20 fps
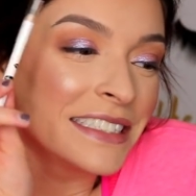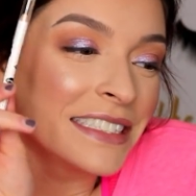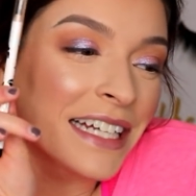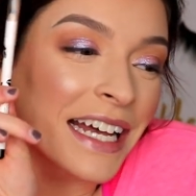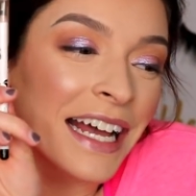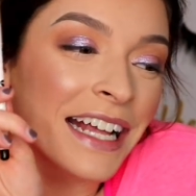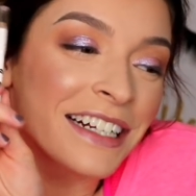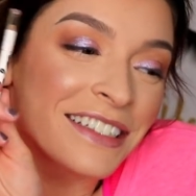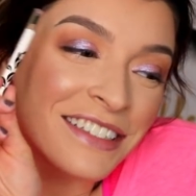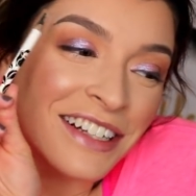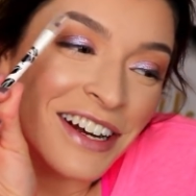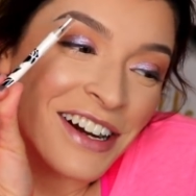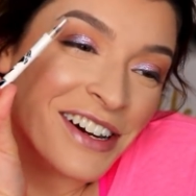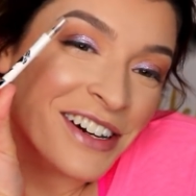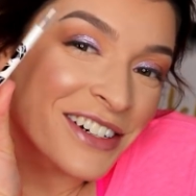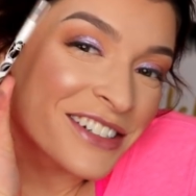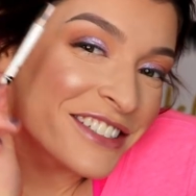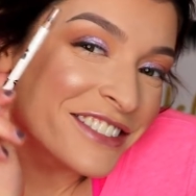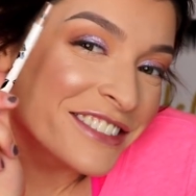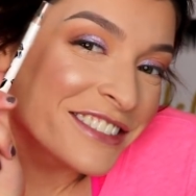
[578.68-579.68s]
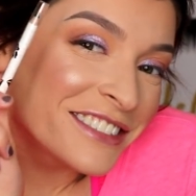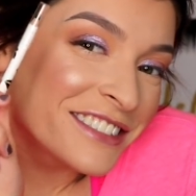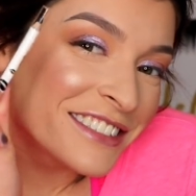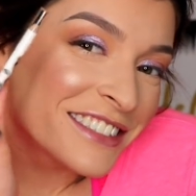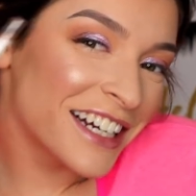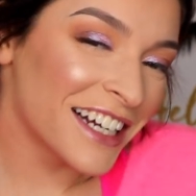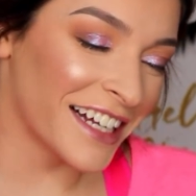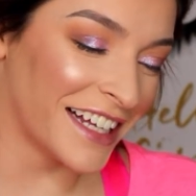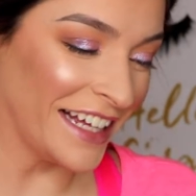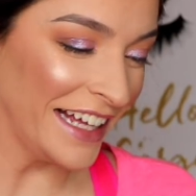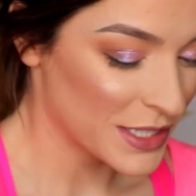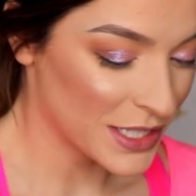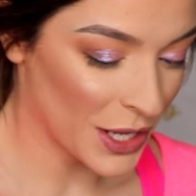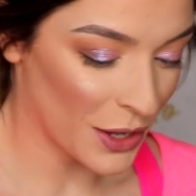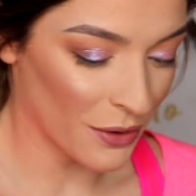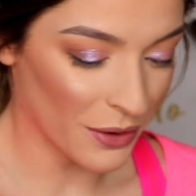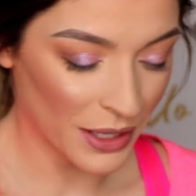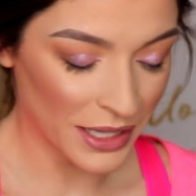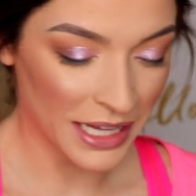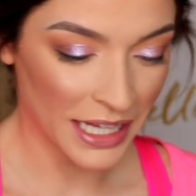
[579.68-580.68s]
I don't know.
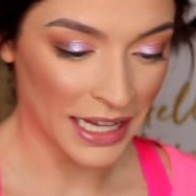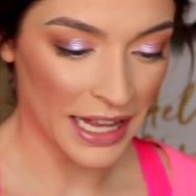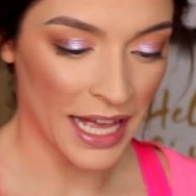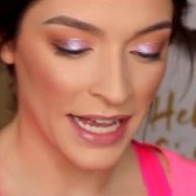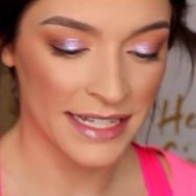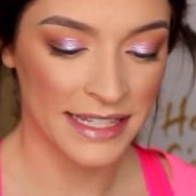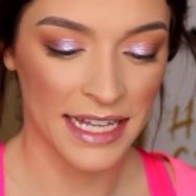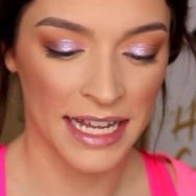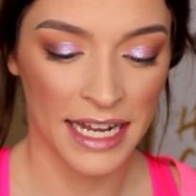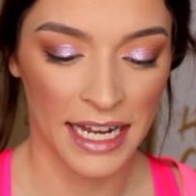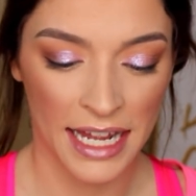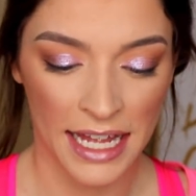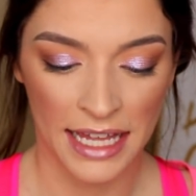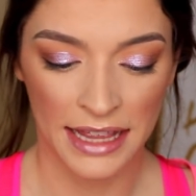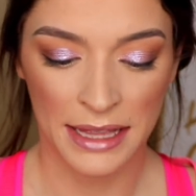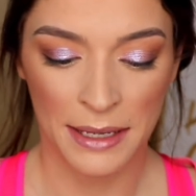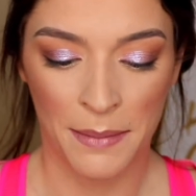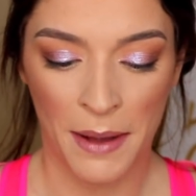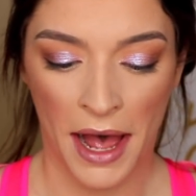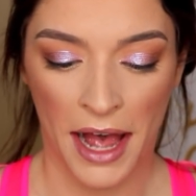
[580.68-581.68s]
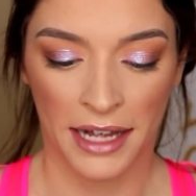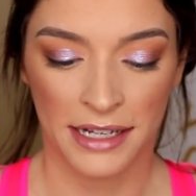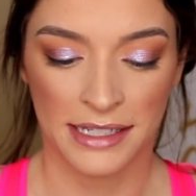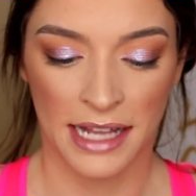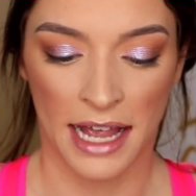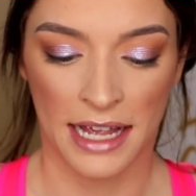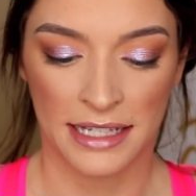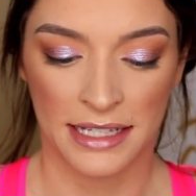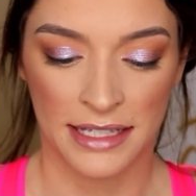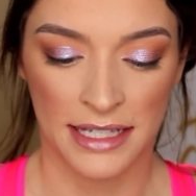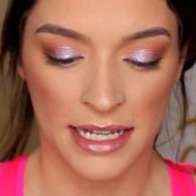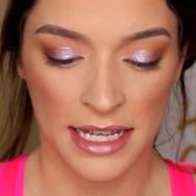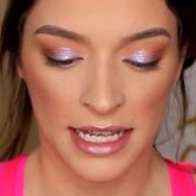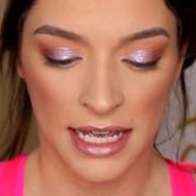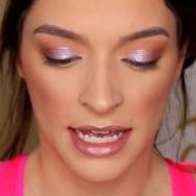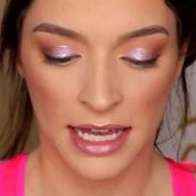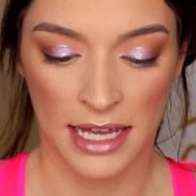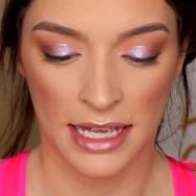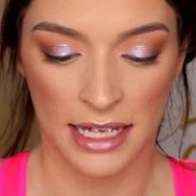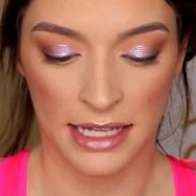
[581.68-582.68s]
So the last thing in the box I
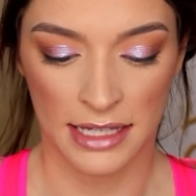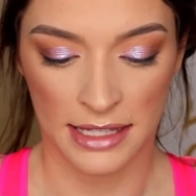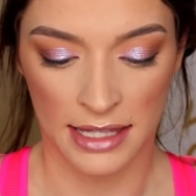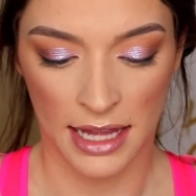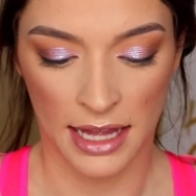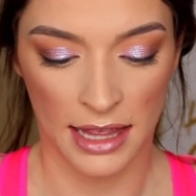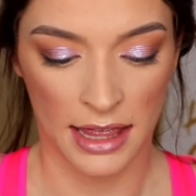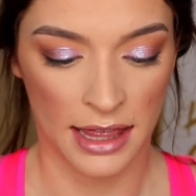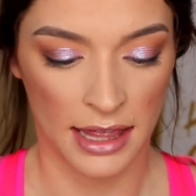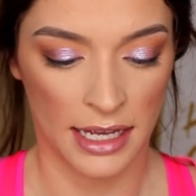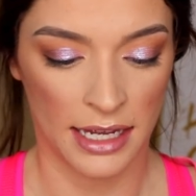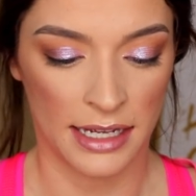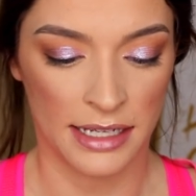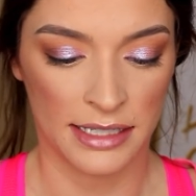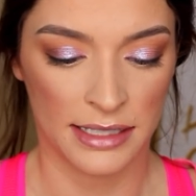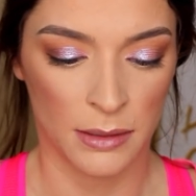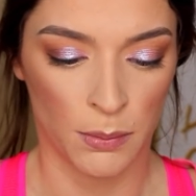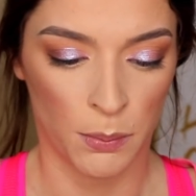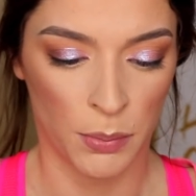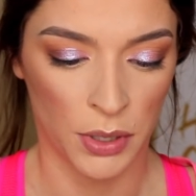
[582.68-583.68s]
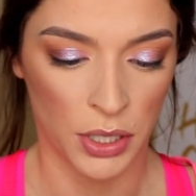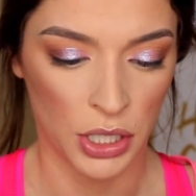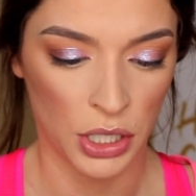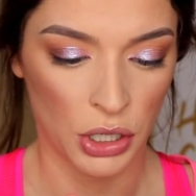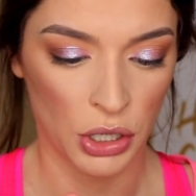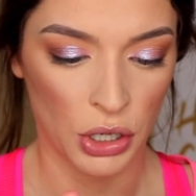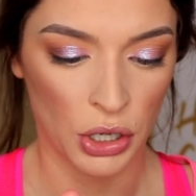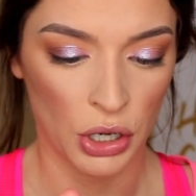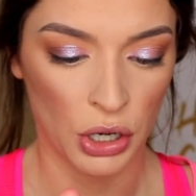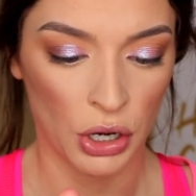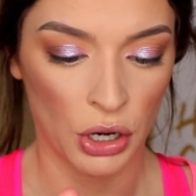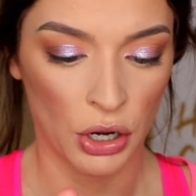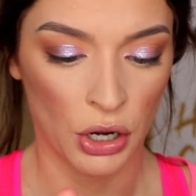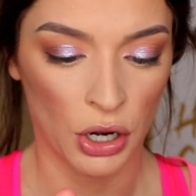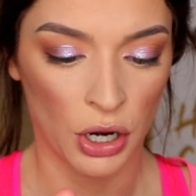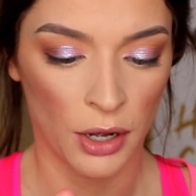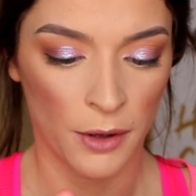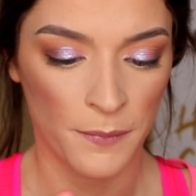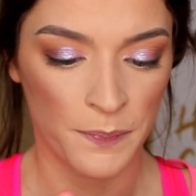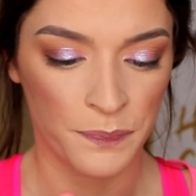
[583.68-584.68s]
see is this
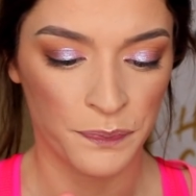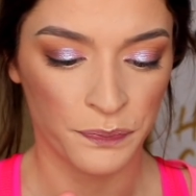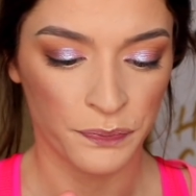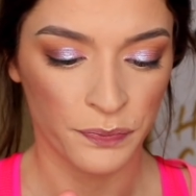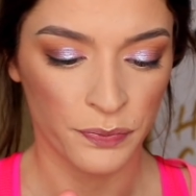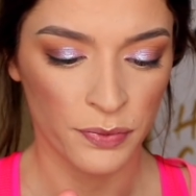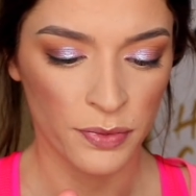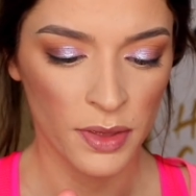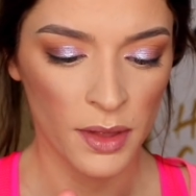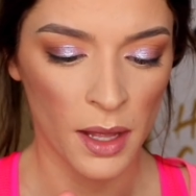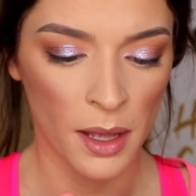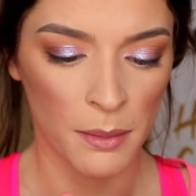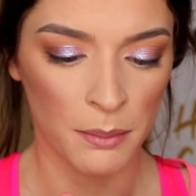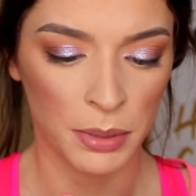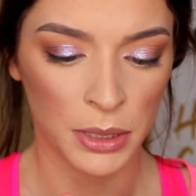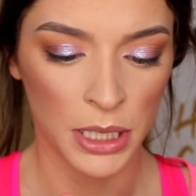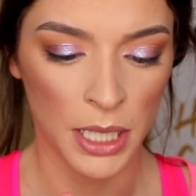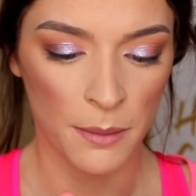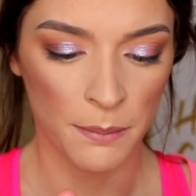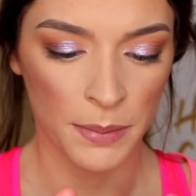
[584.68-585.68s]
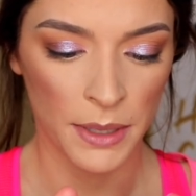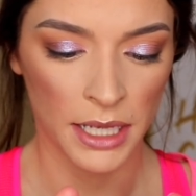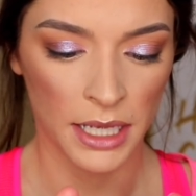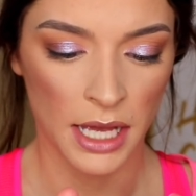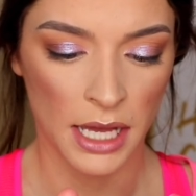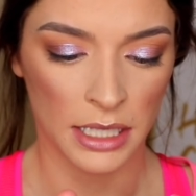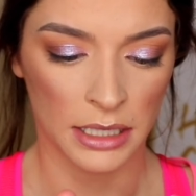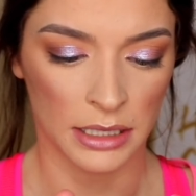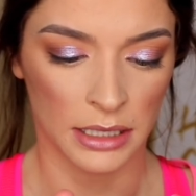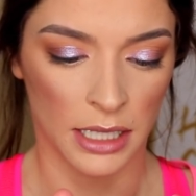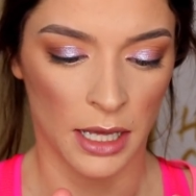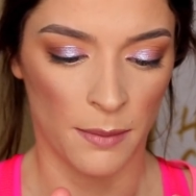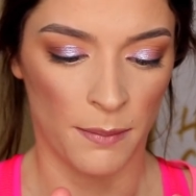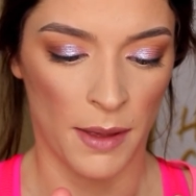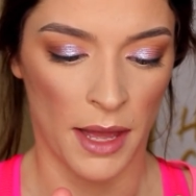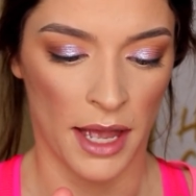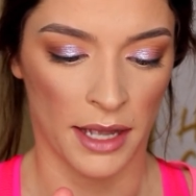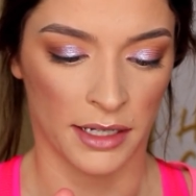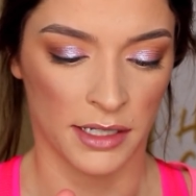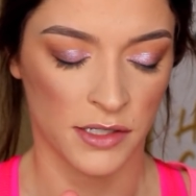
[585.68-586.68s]
Pure Plumping Lip
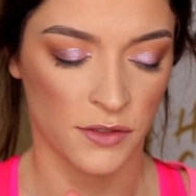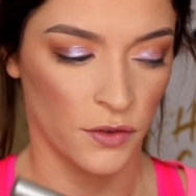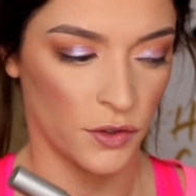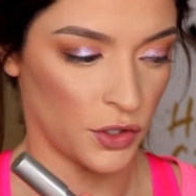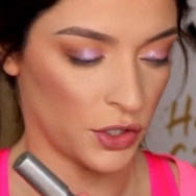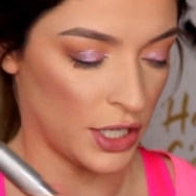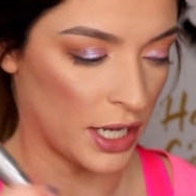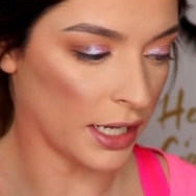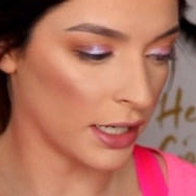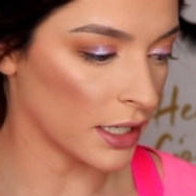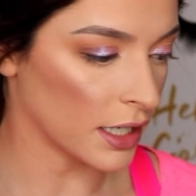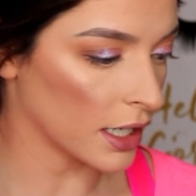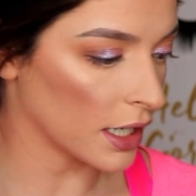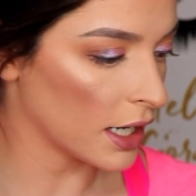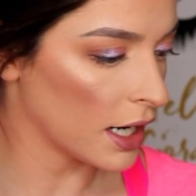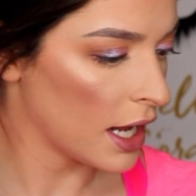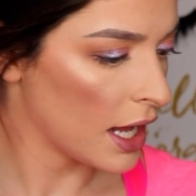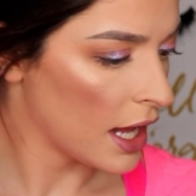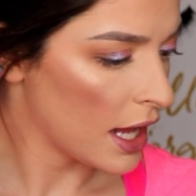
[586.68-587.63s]
Exfoliator,